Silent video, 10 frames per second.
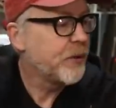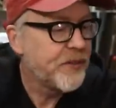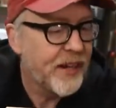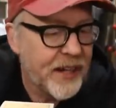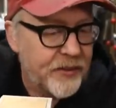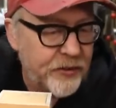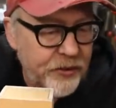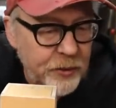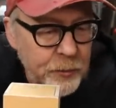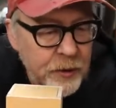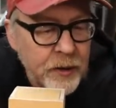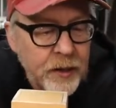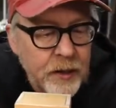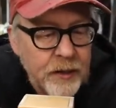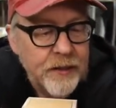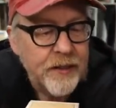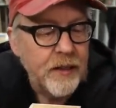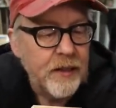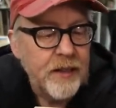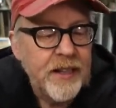to attach some
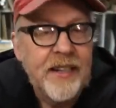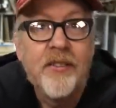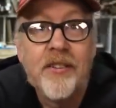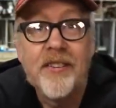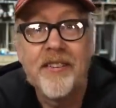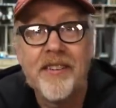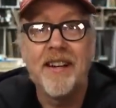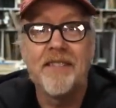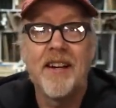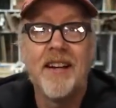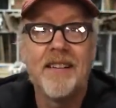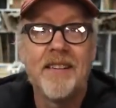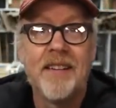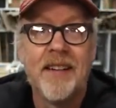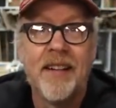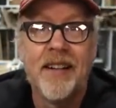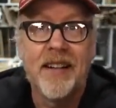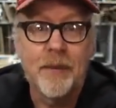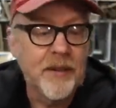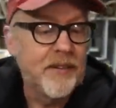little hinges that I've got.
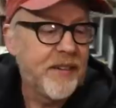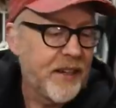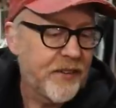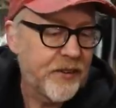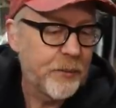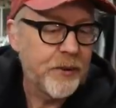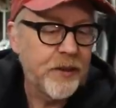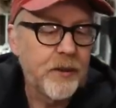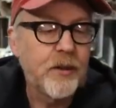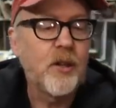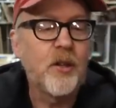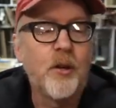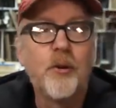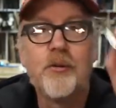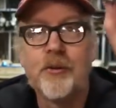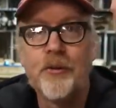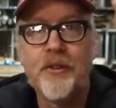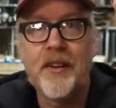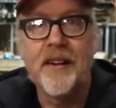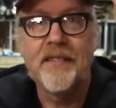And I'm going to attach some little closures
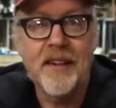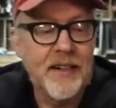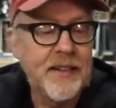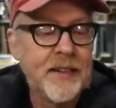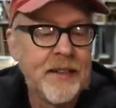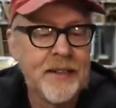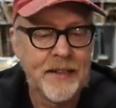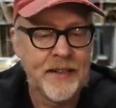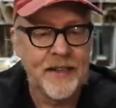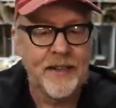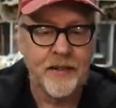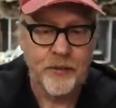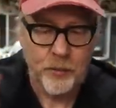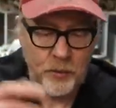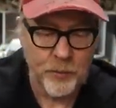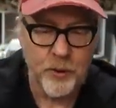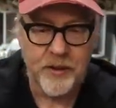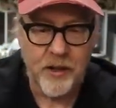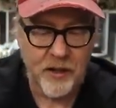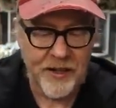that I've got. And we'll put
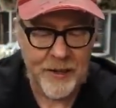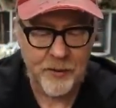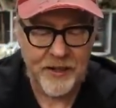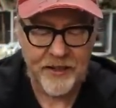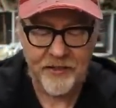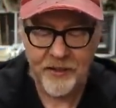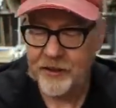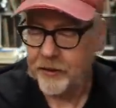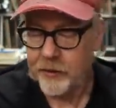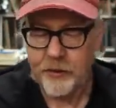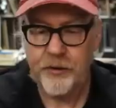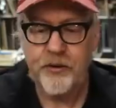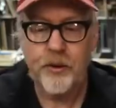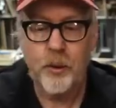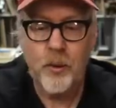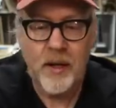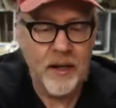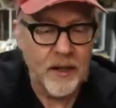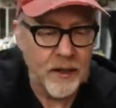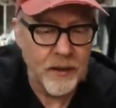our Haimer gauge in there. So,
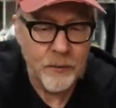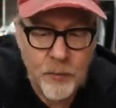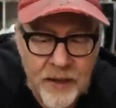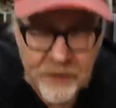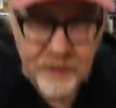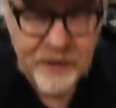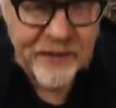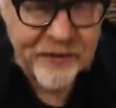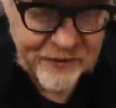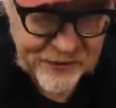uh, right, the next